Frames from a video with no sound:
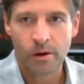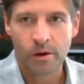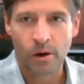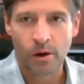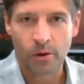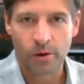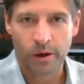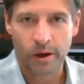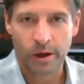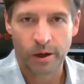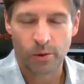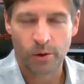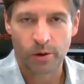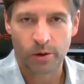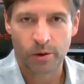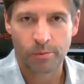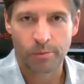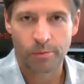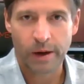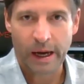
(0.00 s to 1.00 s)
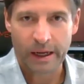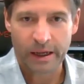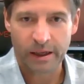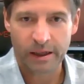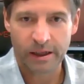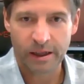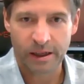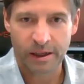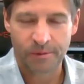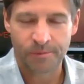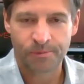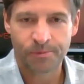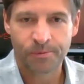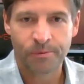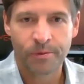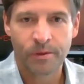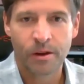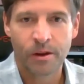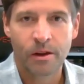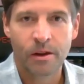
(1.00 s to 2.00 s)
Okay, welcome back again.
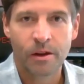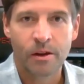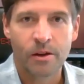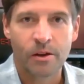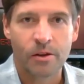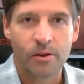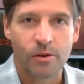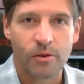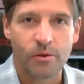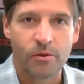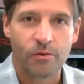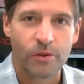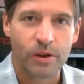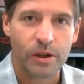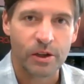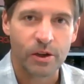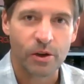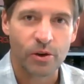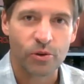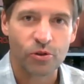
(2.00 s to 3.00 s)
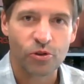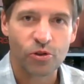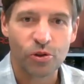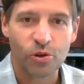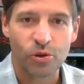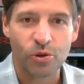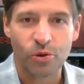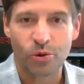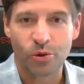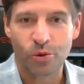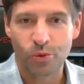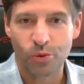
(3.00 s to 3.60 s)
Video 2,